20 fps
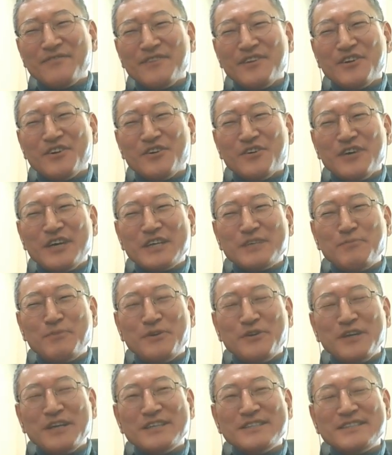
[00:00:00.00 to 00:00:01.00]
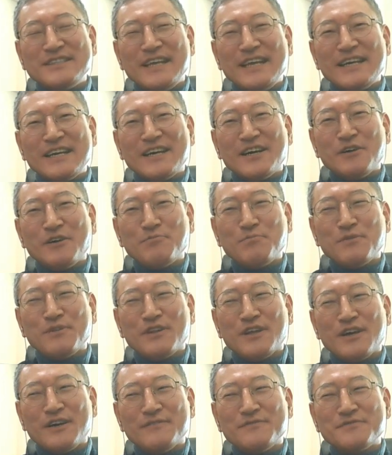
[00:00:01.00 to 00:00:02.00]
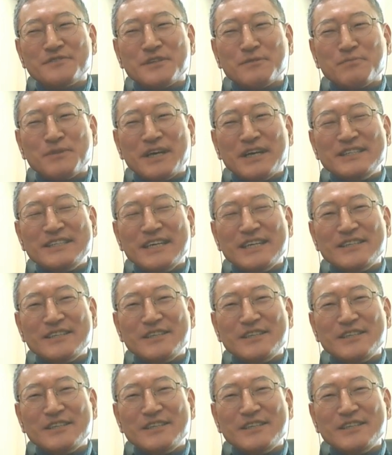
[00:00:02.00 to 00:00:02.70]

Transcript: you know, experienced a couple of supply chain